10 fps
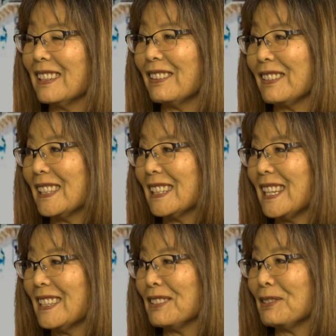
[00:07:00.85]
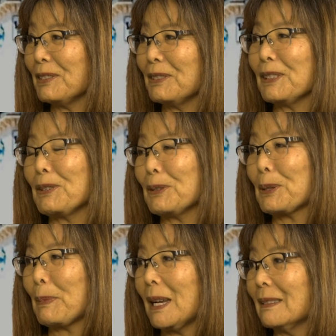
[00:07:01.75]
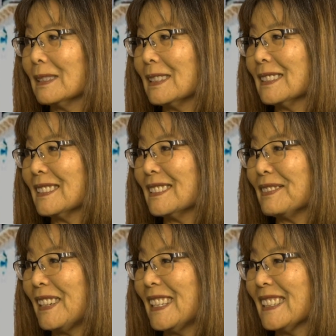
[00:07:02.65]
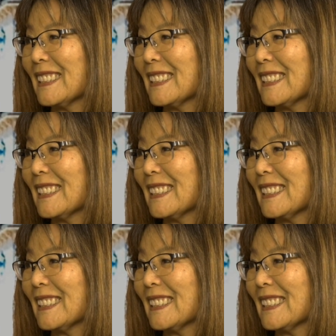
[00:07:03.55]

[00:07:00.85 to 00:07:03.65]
go to the desert, go to the mountains, right?